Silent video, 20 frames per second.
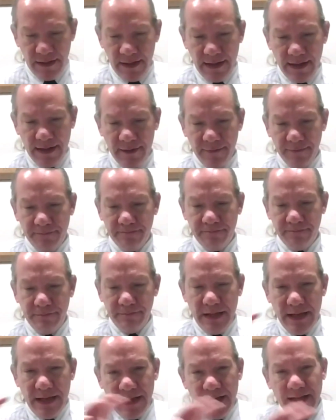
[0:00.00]

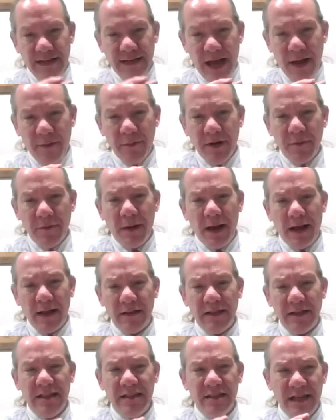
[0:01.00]
an
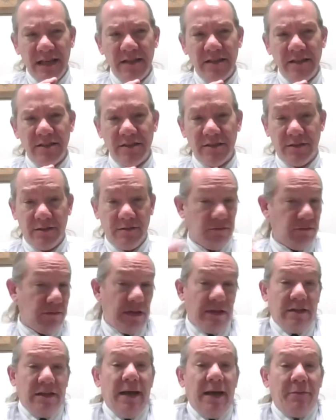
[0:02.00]
abnormality that is,
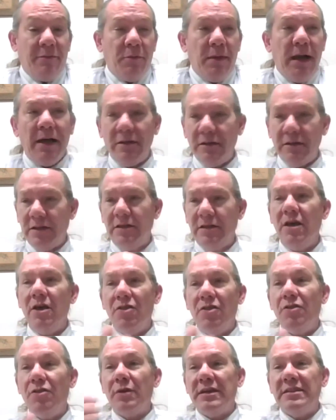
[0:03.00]
well, an abnormality,
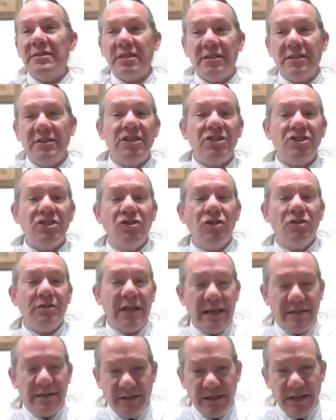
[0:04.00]
there is additional
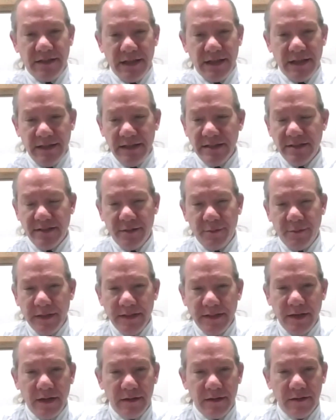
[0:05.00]
testing that needs to
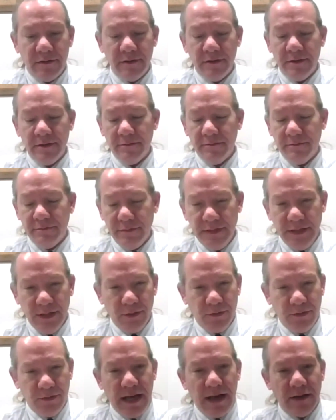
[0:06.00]
be done,
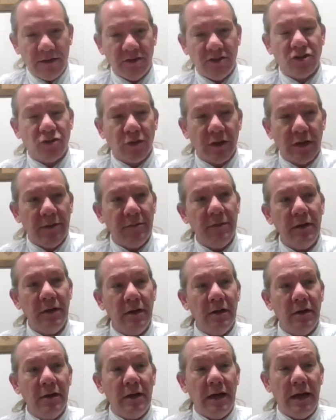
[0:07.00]
downstream.
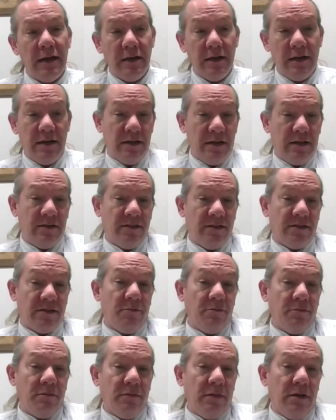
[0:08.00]
And
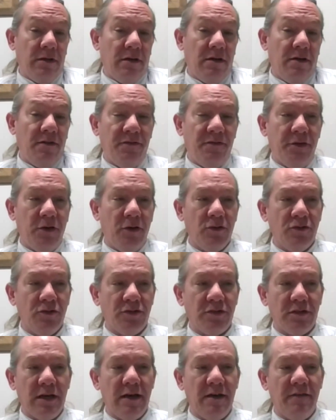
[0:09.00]
some of
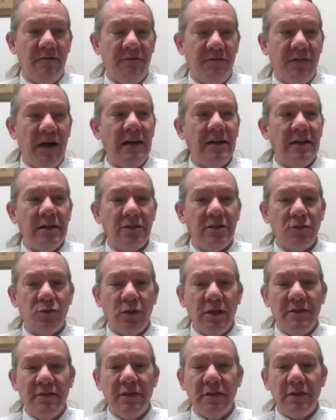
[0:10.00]
those findings
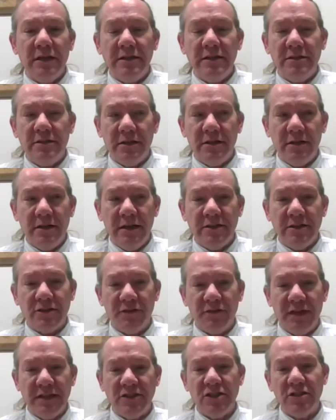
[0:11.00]
will even lead to
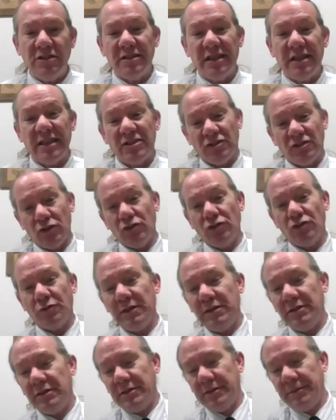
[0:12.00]
interventions like
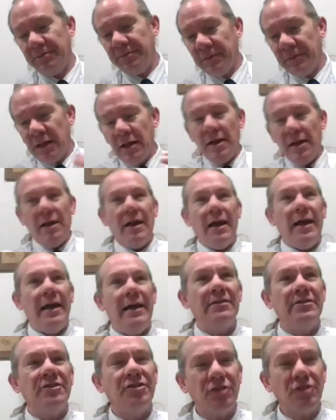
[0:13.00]
surgeries.
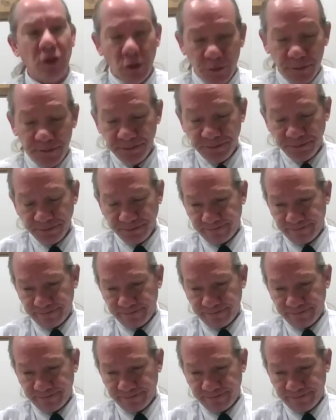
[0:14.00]
And so